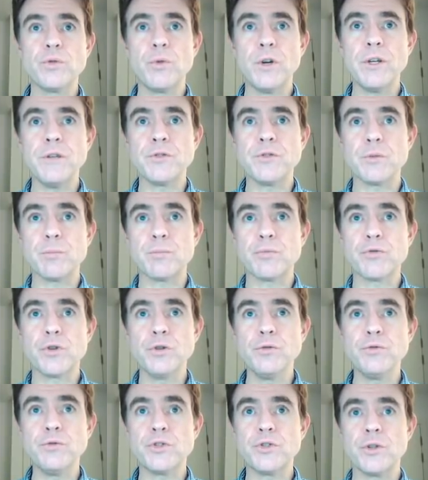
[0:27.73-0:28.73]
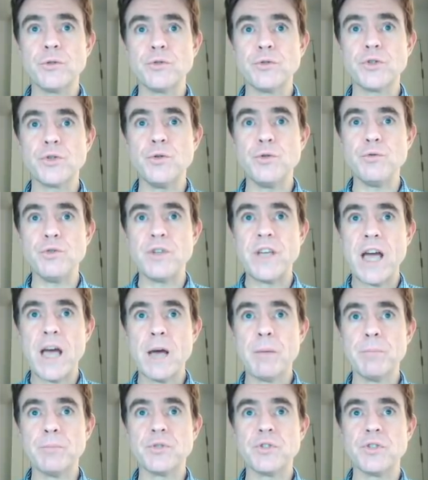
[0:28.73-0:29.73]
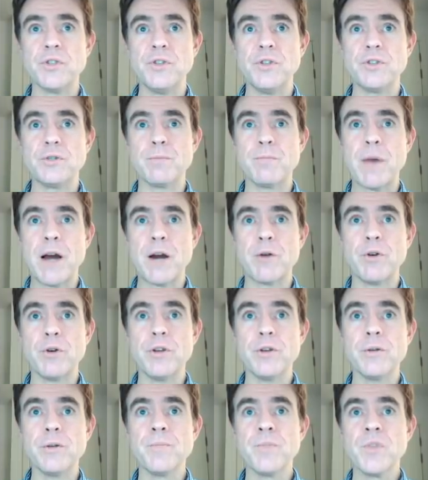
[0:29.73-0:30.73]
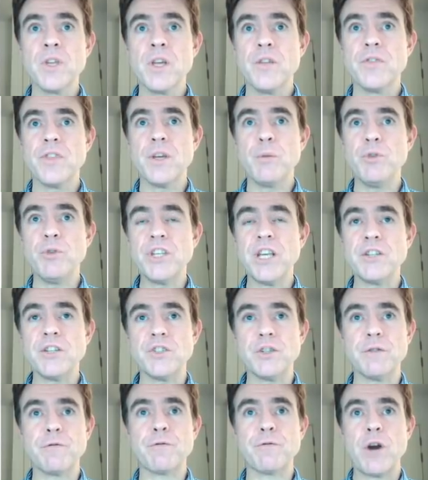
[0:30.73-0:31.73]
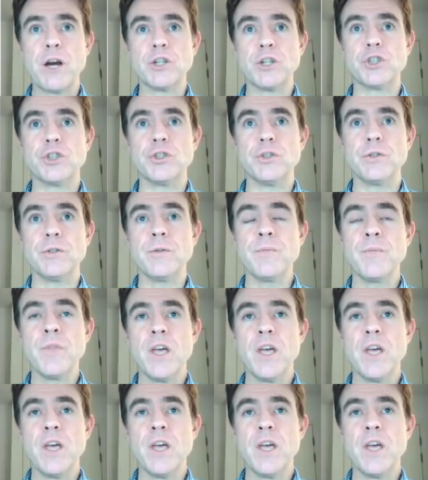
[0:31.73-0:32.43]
waves approach those two gaps in this barrier, then we get diffraction.